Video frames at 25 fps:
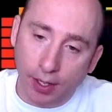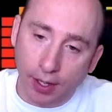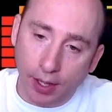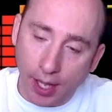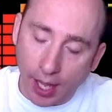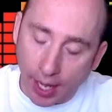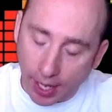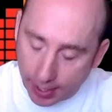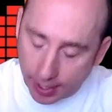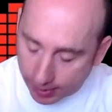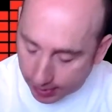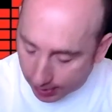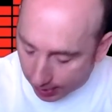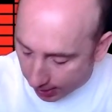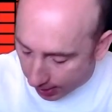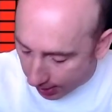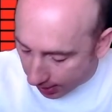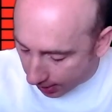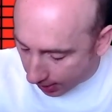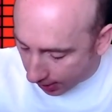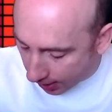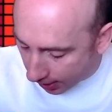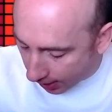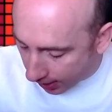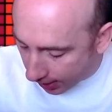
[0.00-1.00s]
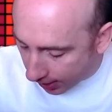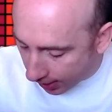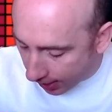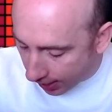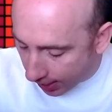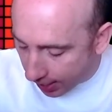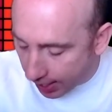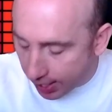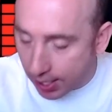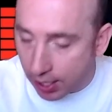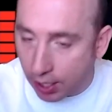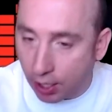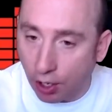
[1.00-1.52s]
That is an
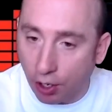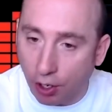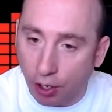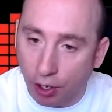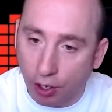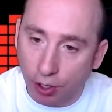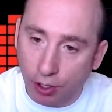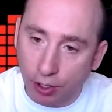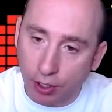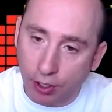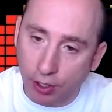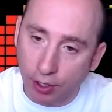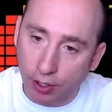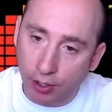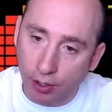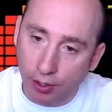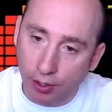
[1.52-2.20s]
E chord, if